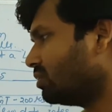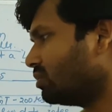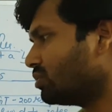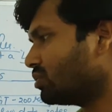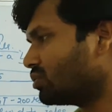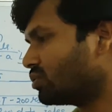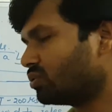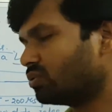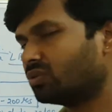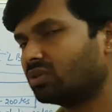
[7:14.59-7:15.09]

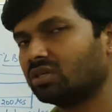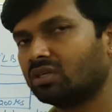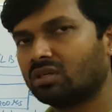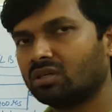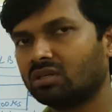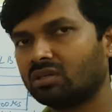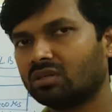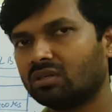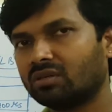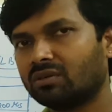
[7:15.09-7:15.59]
we should
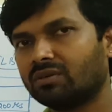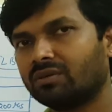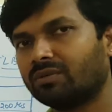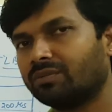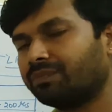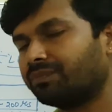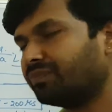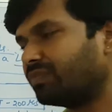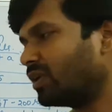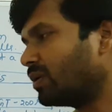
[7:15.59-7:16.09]

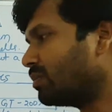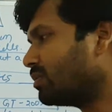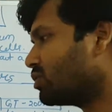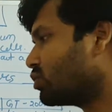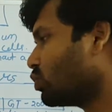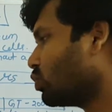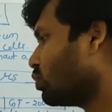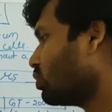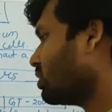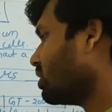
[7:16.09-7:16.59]
be able
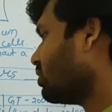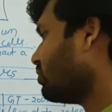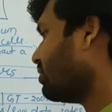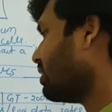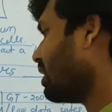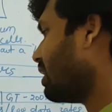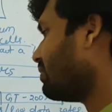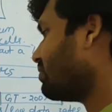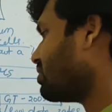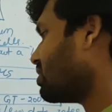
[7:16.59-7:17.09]
to know that
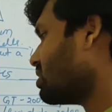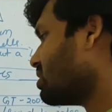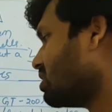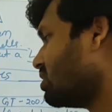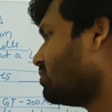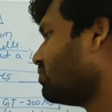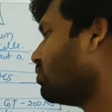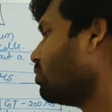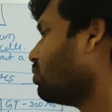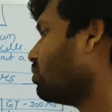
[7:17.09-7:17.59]
we have
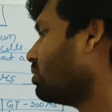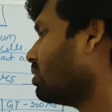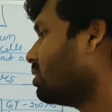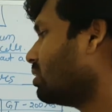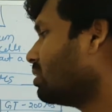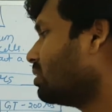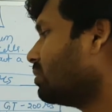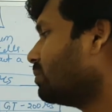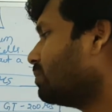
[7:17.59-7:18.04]
64